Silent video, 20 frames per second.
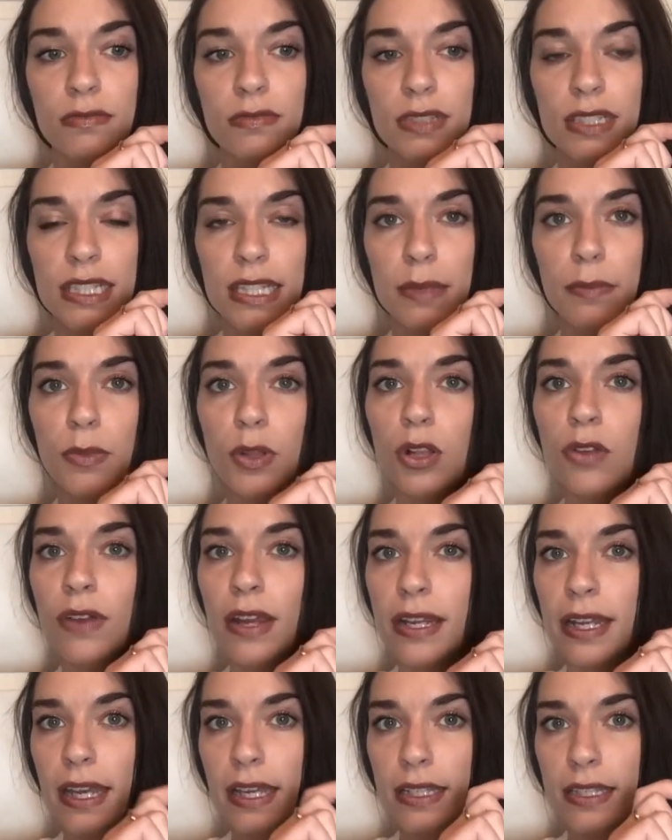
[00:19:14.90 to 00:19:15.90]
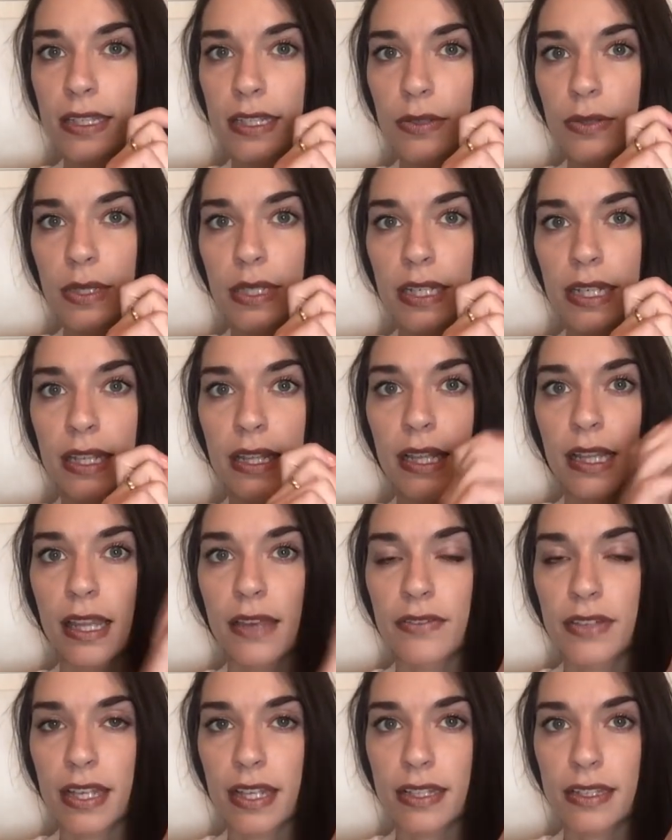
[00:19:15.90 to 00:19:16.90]
symbol right next to it in the
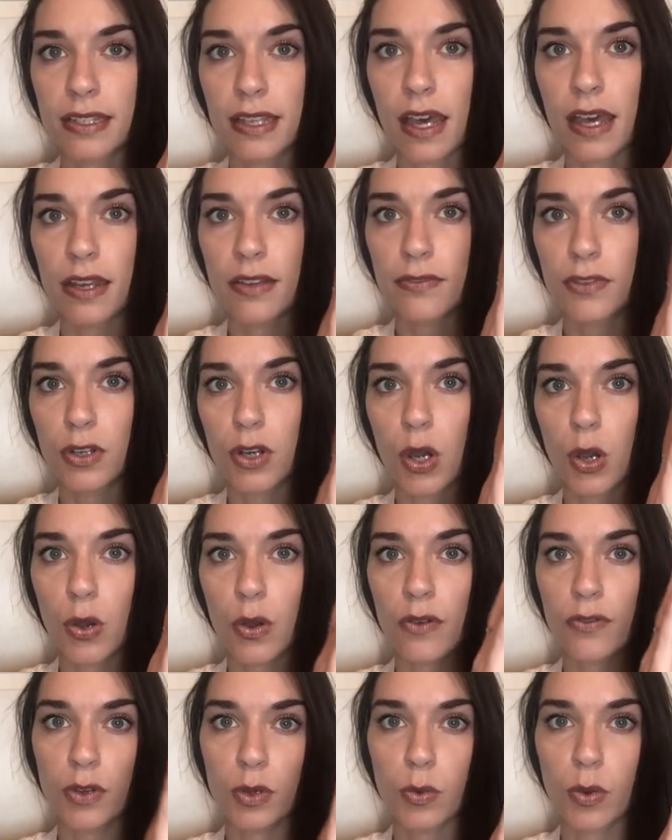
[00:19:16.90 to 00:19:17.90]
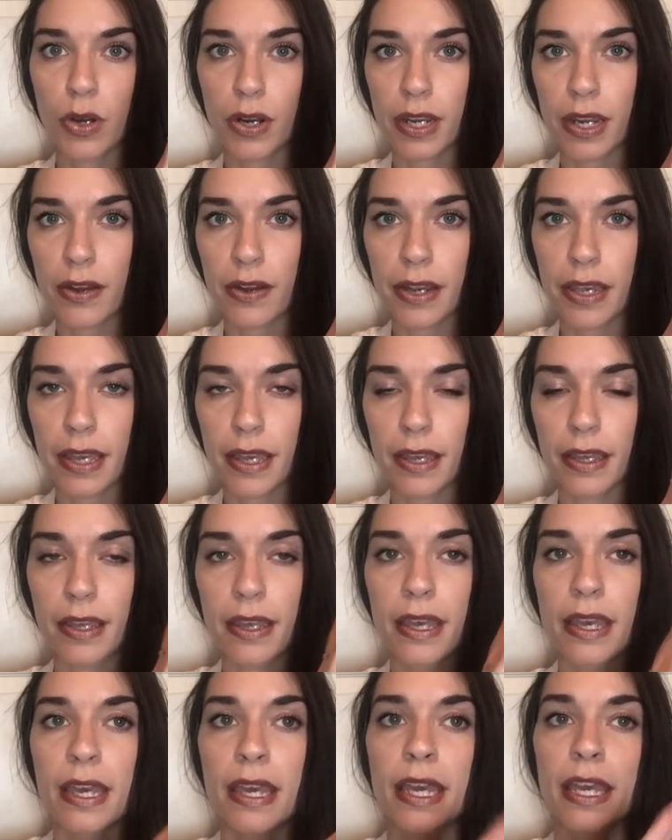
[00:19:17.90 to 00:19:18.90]
left-hand side of your work area.
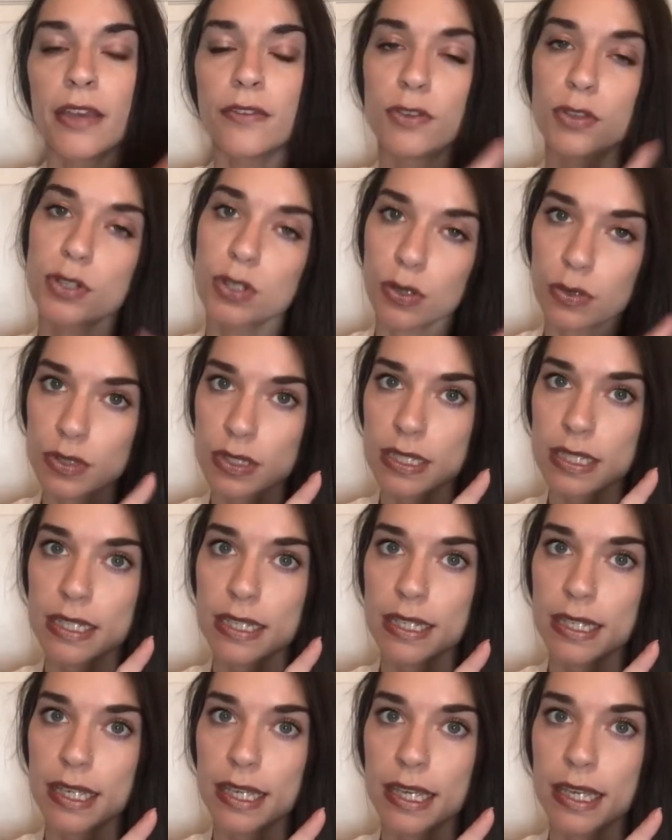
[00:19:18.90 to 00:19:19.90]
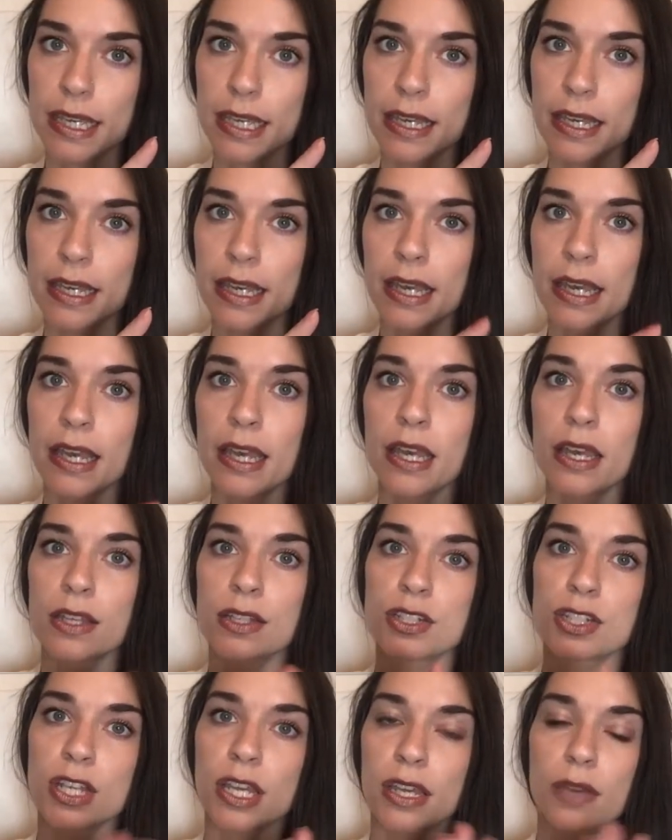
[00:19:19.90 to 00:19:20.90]
If you don't see a key,
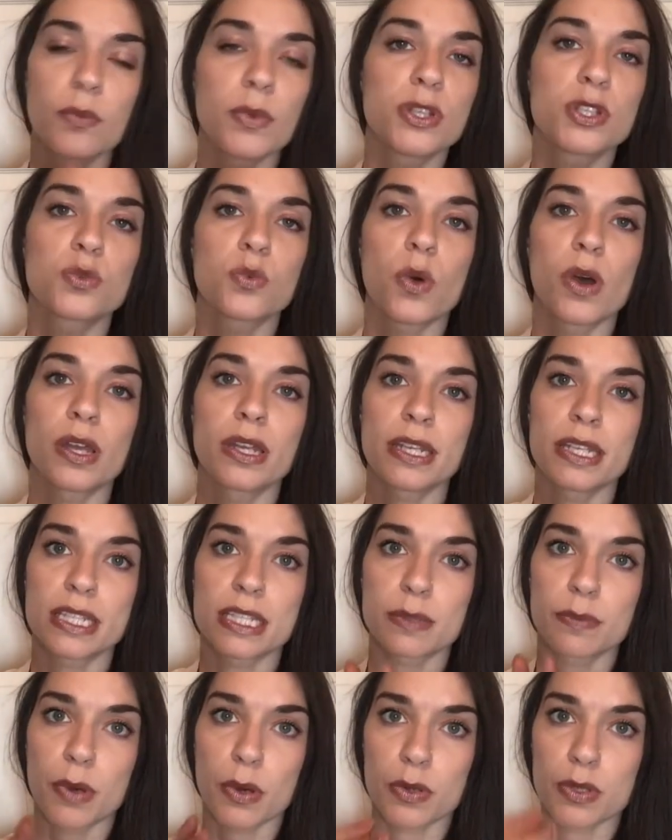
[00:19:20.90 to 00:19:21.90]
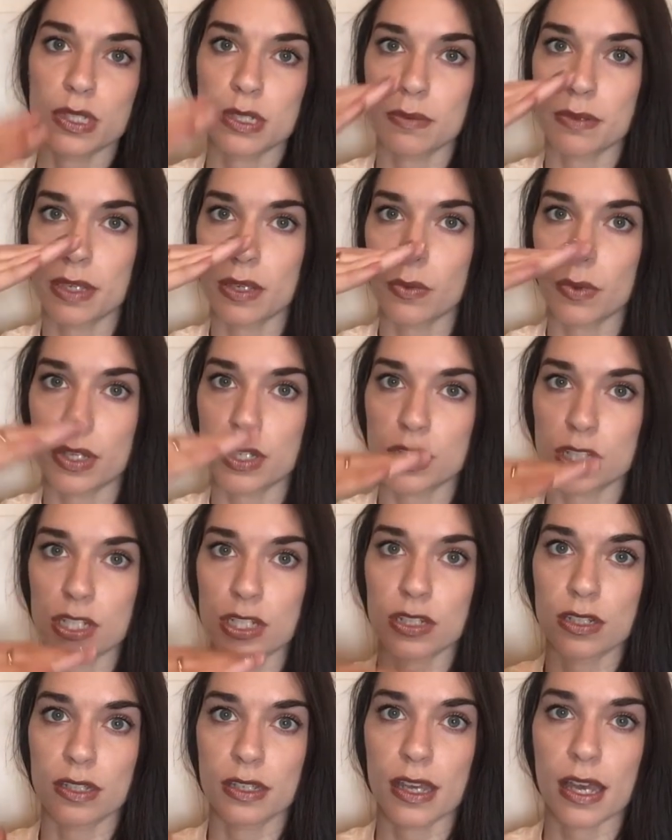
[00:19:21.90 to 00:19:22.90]
check which one is supposed to be,
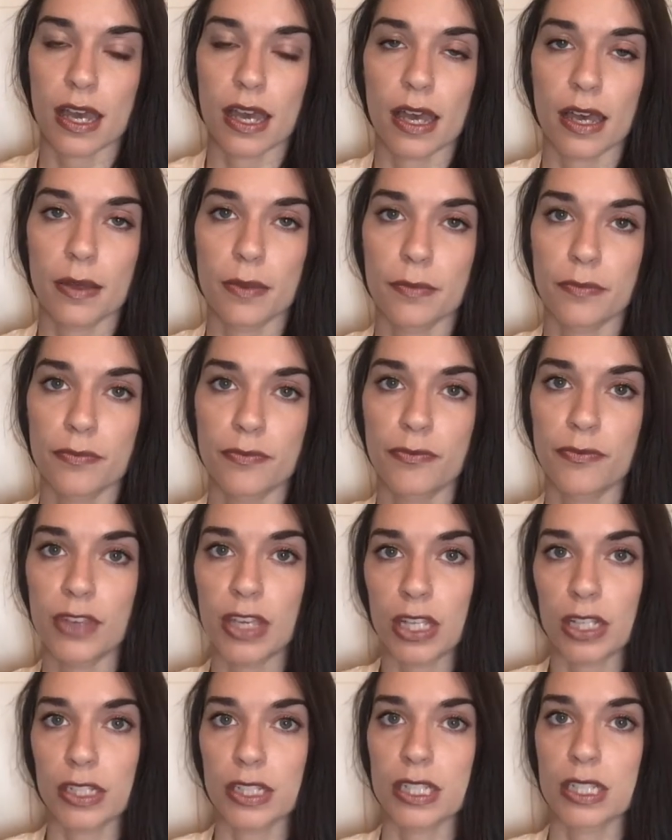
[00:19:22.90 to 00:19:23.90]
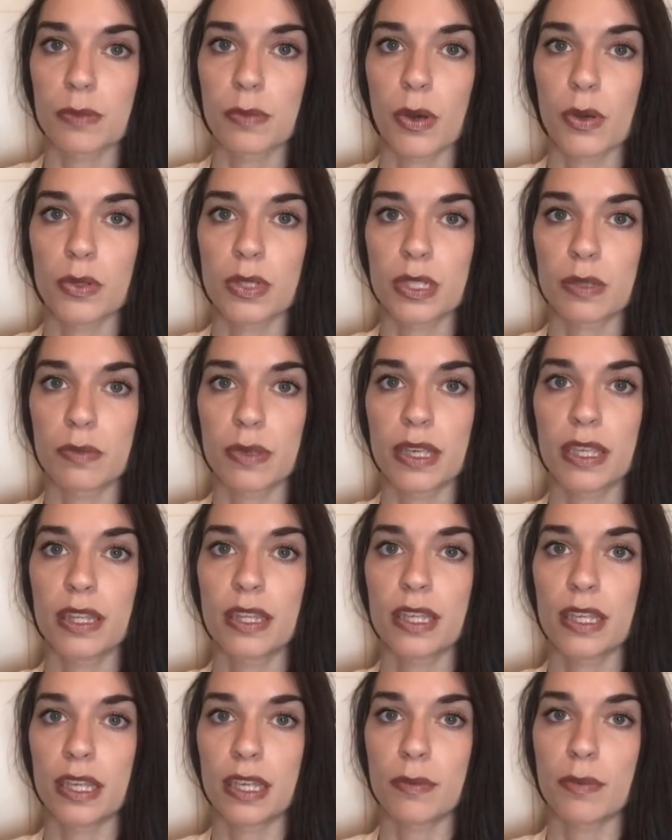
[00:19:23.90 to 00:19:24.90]
which field is supposed to be
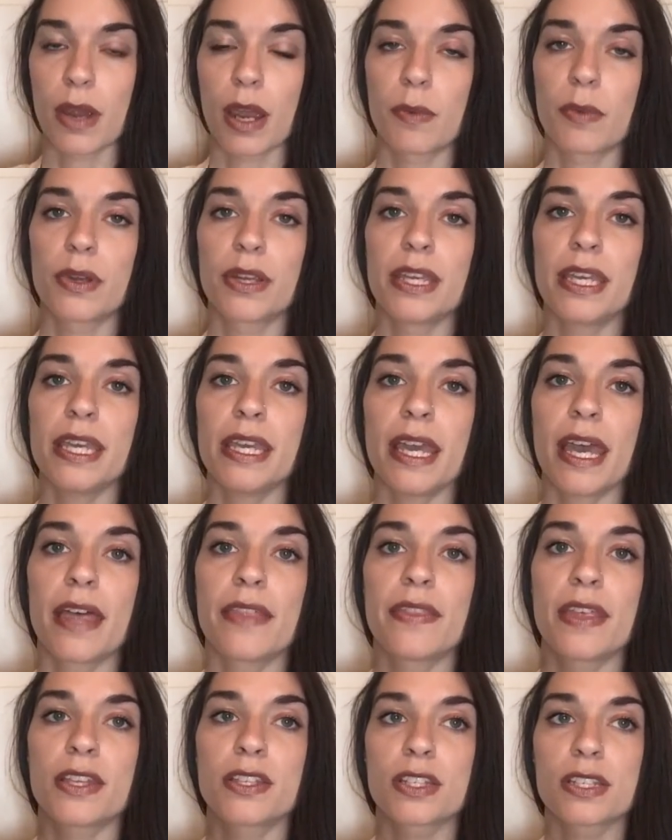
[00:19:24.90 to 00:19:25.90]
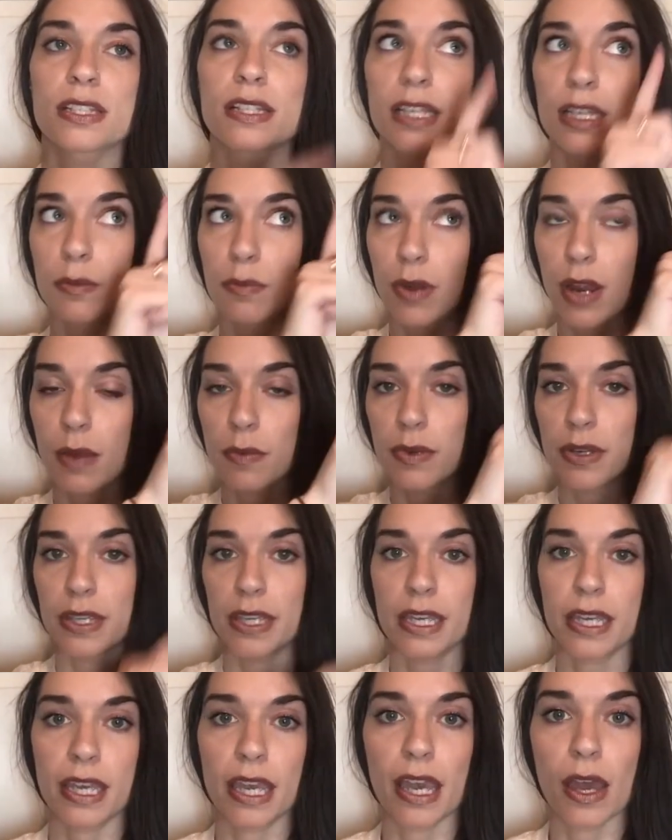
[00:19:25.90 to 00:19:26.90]
the primary key, and then just click primary
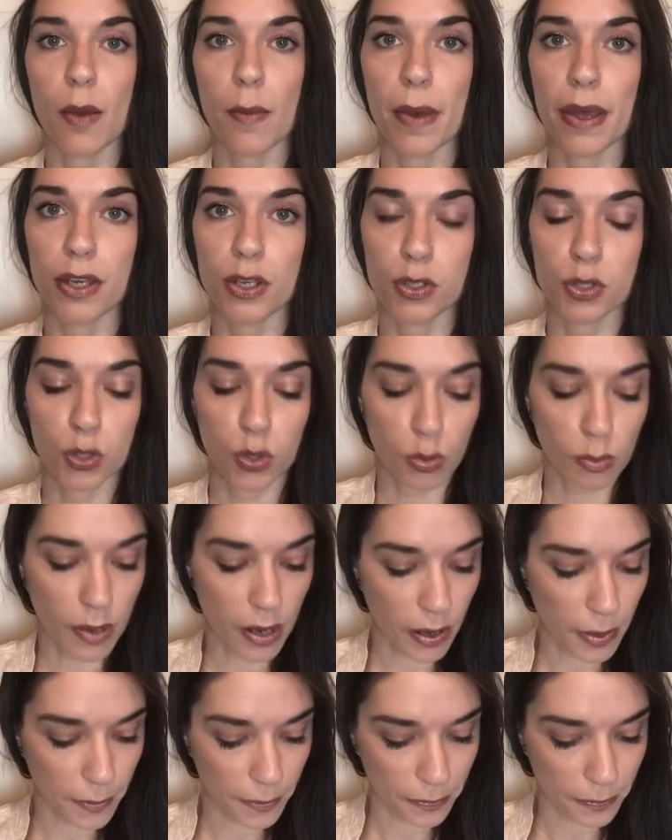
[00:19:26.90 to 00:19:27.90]
key up on your toolbar.